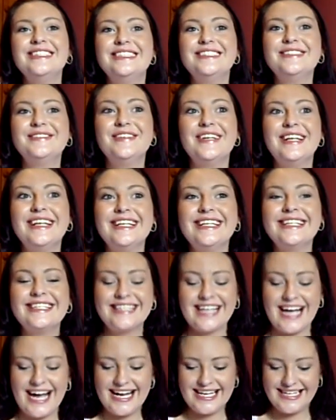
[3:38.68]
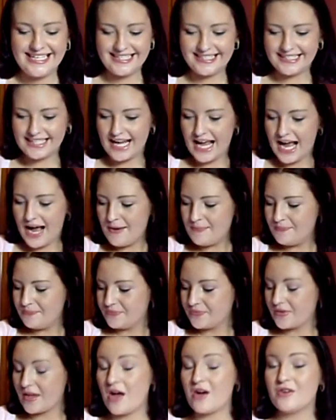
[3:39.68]
which is very exciting.
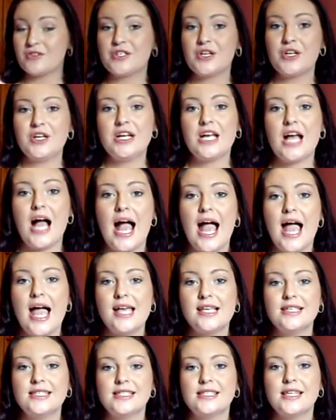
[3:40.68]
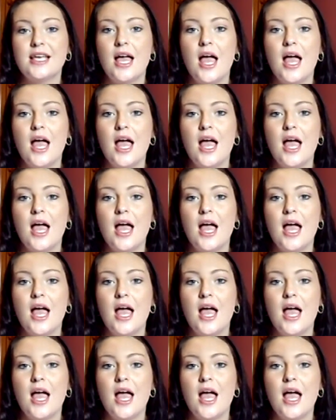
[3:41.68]
Um, I'll show you guys